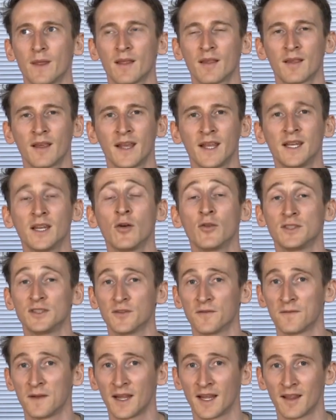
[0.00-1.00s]
say no
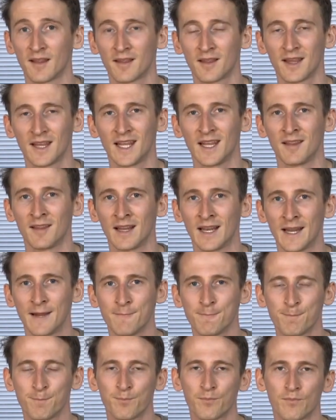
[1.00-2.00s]
to things easily.